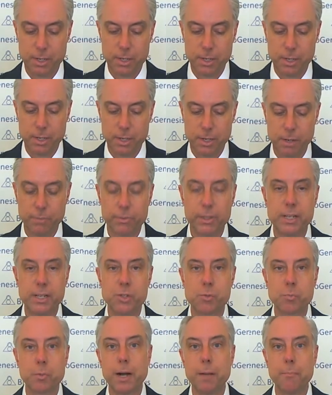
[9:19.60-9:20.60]
of these
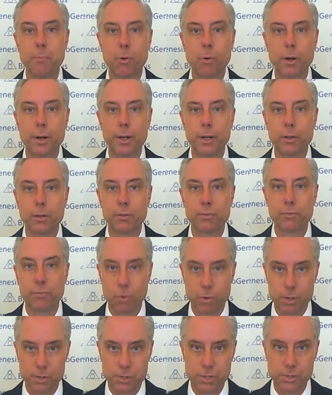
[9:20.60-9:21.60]
primordial
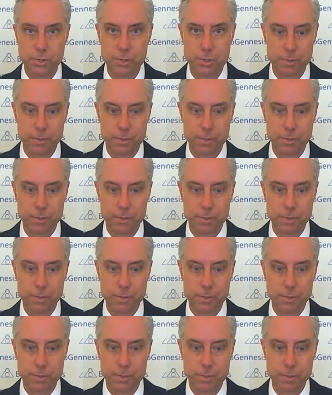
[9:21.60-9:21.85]
forces.